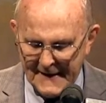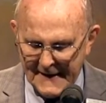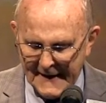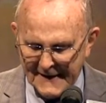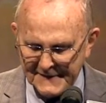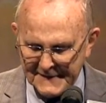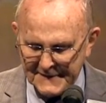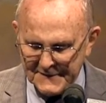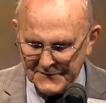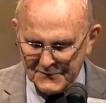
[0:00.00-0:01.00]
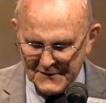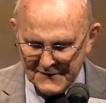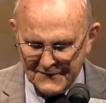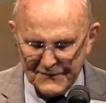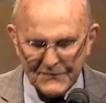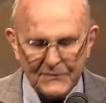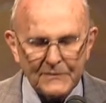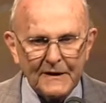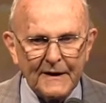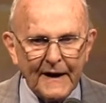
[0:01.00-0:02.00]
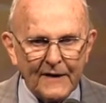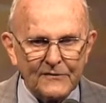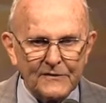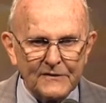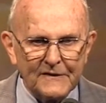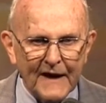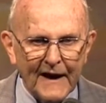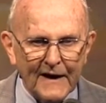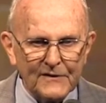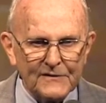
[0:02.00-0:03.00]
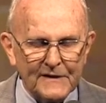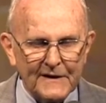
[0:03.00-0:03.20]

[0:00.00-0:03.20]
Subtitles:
It has to do with food and exercise,